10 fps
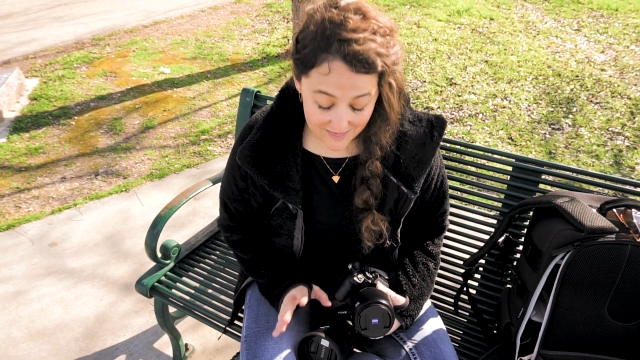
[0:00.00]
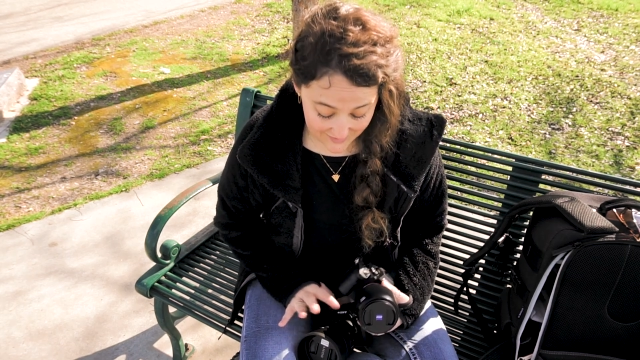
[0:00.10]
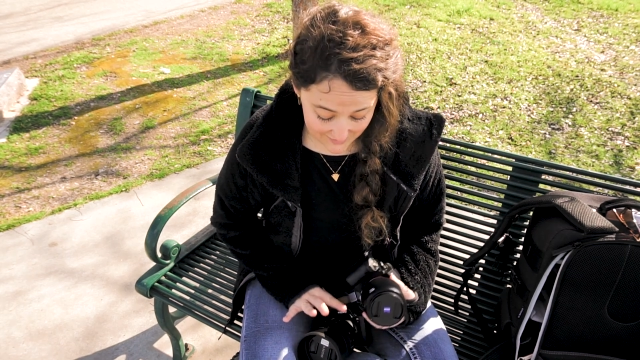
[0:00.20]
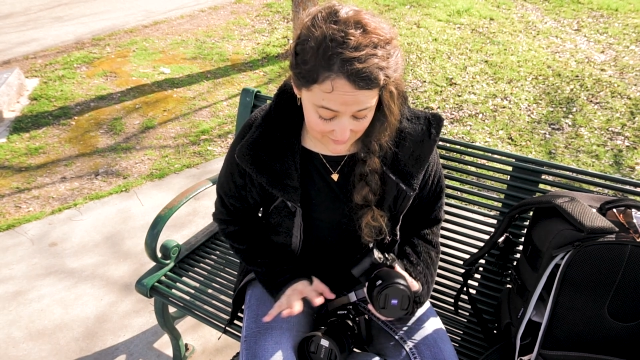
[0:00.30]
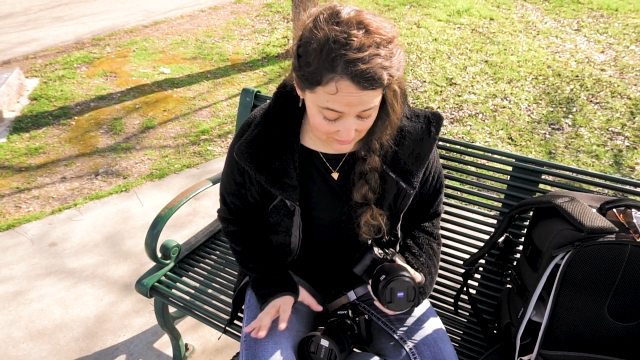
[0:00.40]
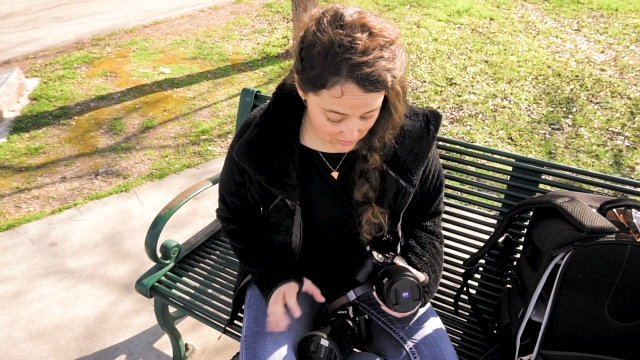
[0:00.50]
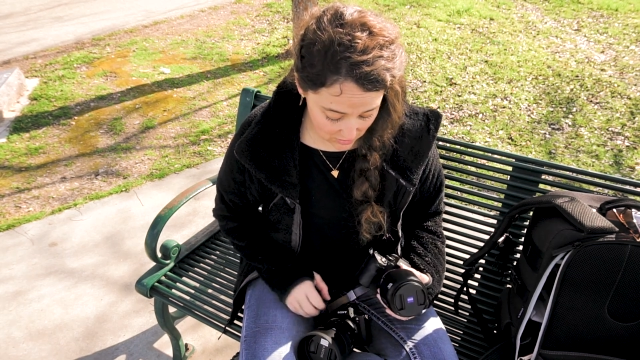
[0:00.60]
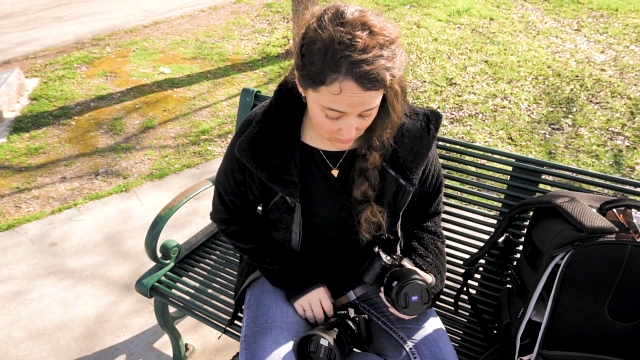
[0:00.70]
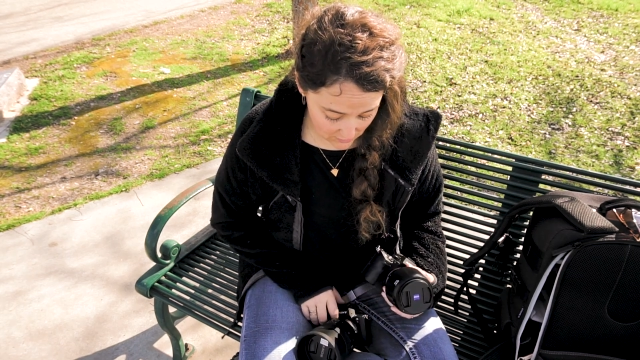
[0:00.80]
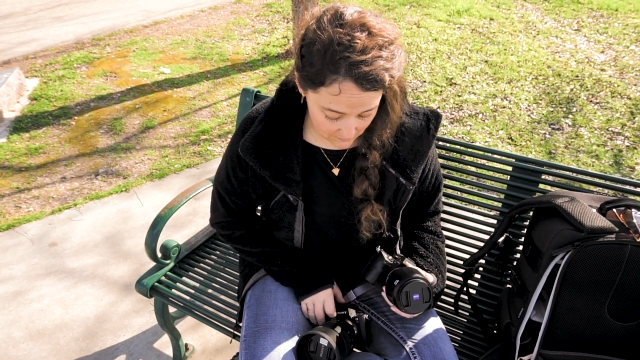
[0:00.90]
these two
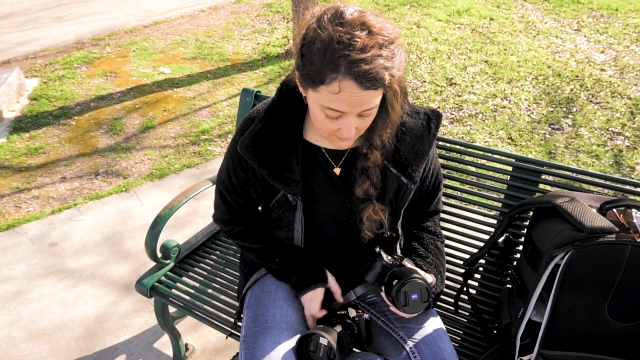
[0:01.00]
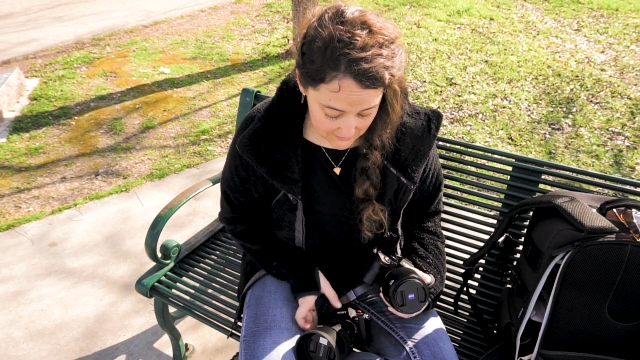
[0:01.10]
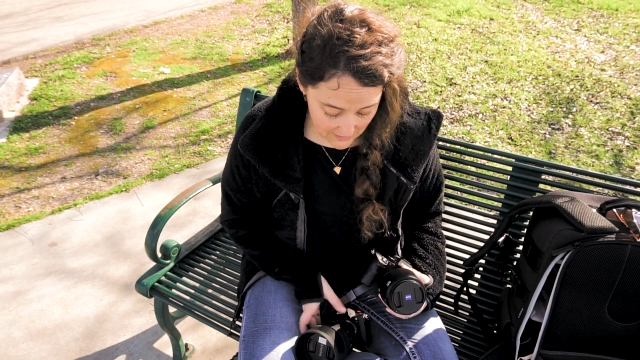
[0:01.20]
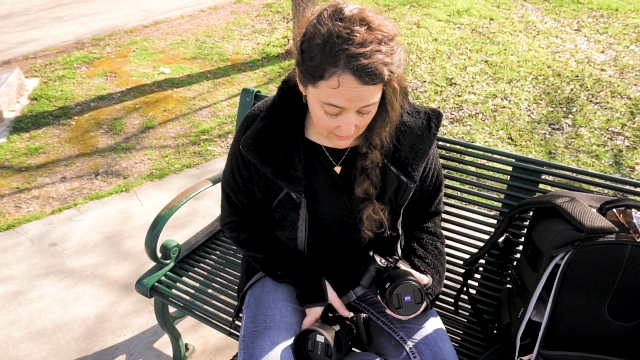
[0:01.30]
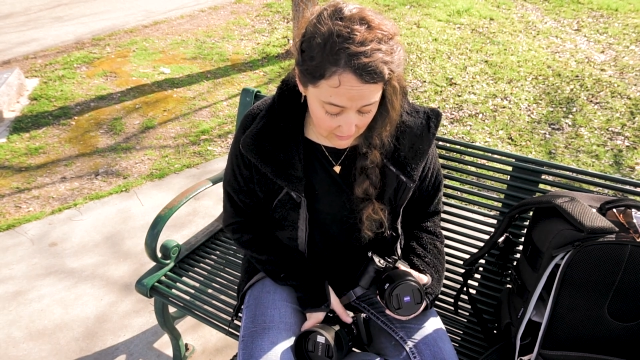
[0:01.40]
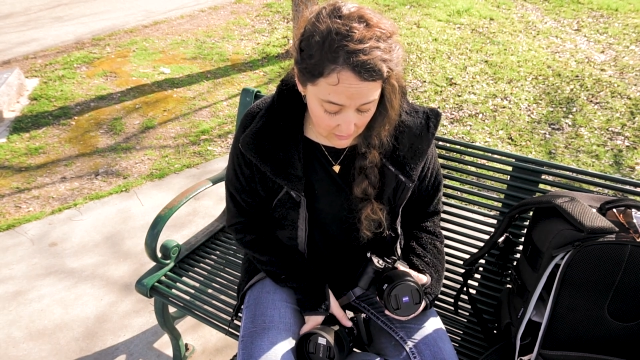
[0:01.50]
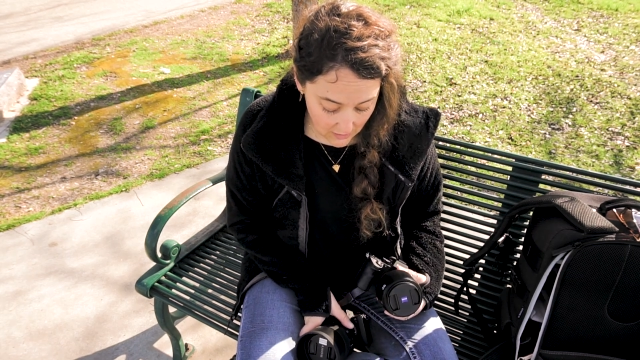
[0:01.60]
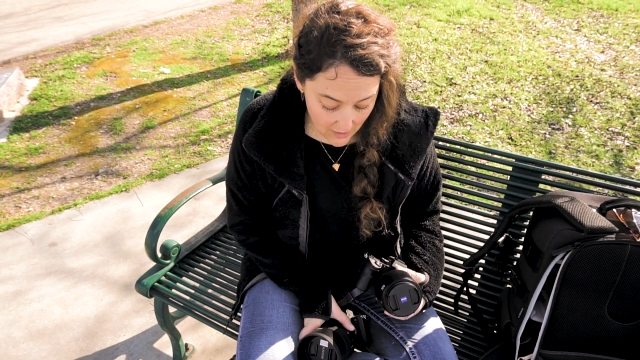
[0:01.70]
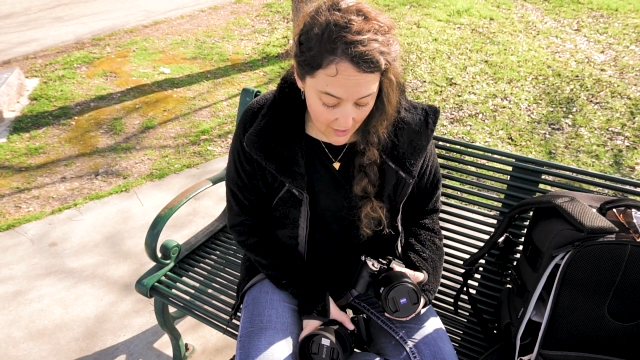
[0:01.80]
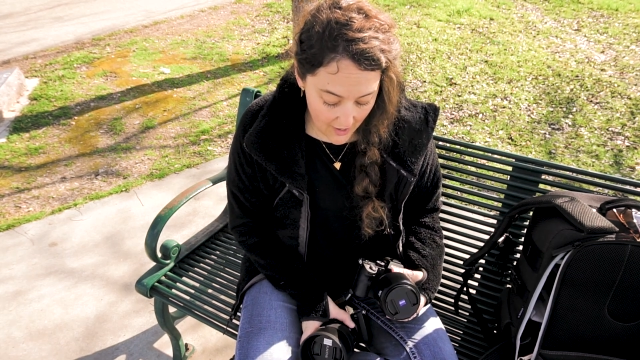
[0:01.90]
in particular.